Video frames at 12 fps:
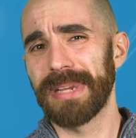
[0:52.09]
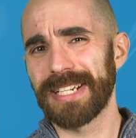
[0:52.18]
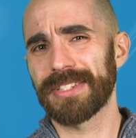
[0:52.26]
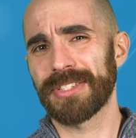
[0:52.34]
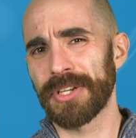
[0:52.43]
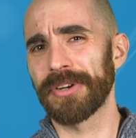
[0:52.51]
and
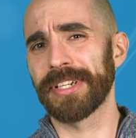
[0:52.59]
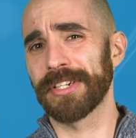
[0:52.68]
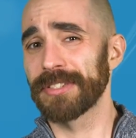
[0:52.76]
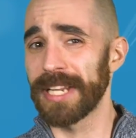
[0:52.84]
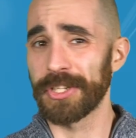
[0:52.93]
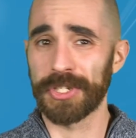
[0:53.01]
makes turning
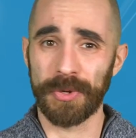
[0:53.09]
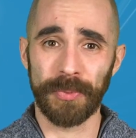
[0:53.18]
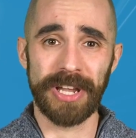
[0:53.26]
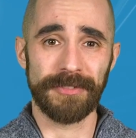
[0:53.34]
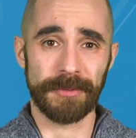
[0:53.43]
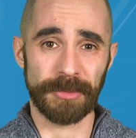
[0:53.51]
your attention
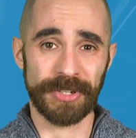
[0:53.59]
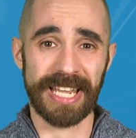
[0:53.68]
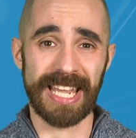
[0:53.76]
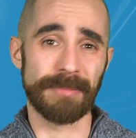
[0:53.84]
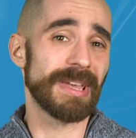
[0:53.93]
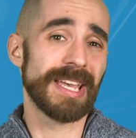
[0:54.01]
away from your
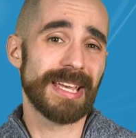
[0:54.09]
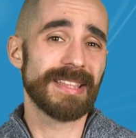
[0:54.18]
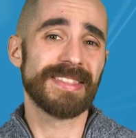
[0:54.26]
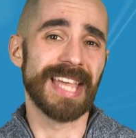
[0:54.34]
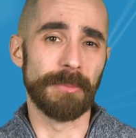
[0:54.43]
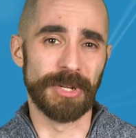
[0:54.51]
game
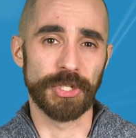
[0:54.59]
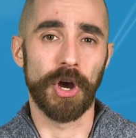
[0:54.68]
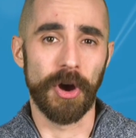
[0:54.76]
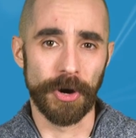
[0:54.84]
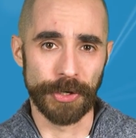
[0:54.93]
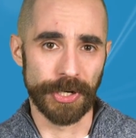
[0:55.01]
that much
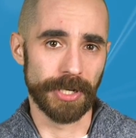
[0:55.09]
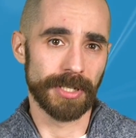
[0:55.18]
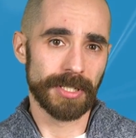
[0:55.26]
harder.